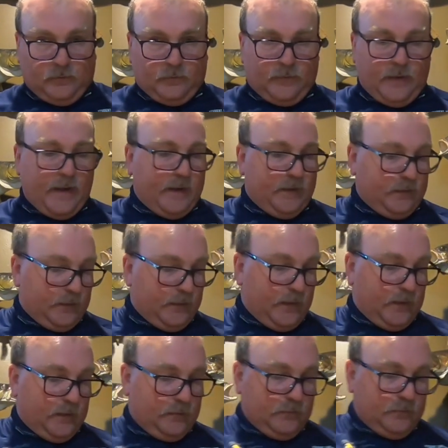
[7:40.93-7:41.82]
That,
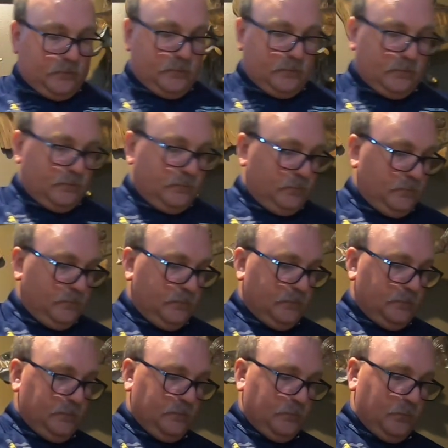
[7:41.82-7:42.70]
and
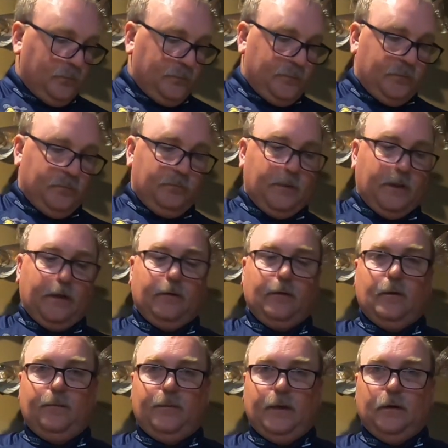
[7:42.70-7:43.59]

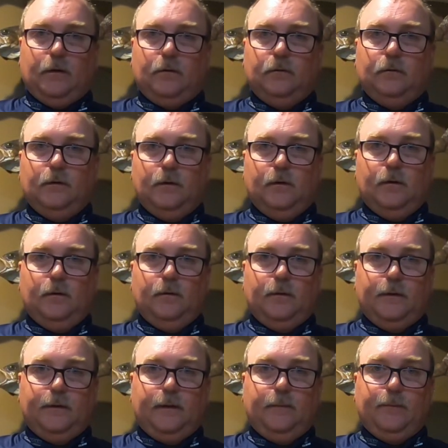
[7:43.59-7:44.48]
bigger the bill,
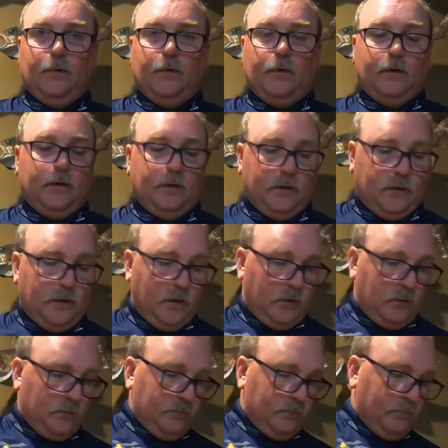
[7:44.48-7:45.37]
the deeper they're going to
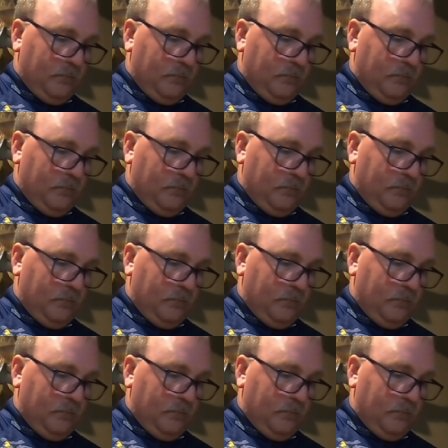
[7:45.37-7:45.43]
go.